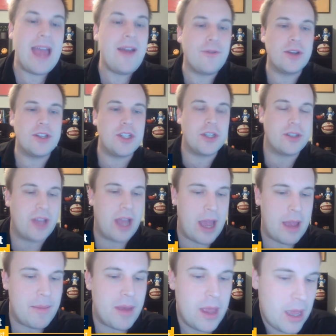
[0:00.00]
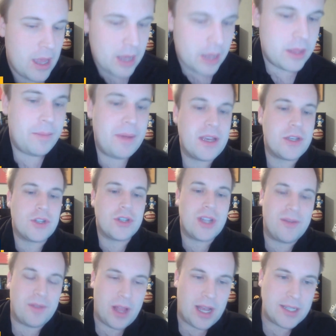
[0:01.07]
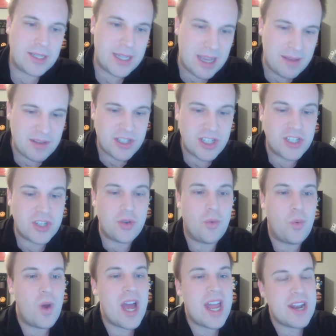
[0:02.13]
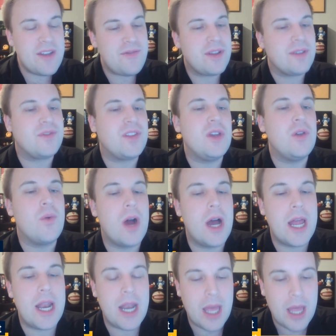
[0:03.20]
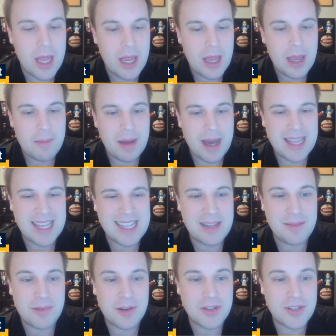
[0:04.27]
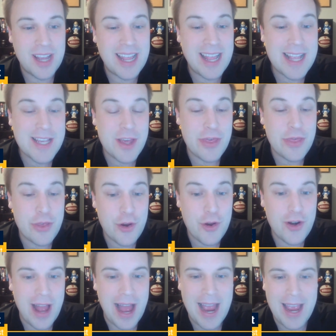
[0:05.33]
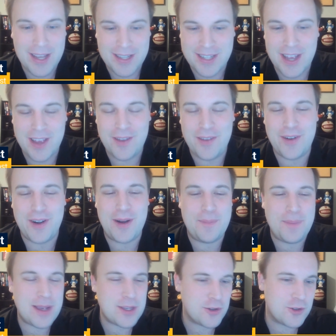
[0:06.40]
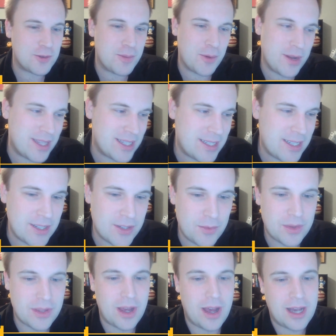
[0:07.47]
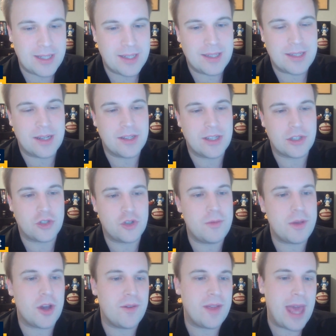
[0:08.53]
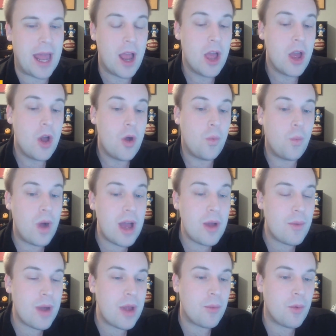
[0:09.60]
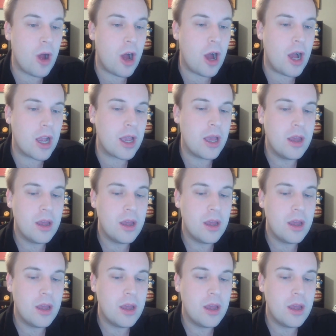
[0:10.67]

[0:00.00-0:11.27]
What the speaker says: every single time the Pacers have lost a game this season, 151 by the Clippers, and that's the third highest Pacers opponent this season, with the Hawks and Celtics zooming over that. What went wrong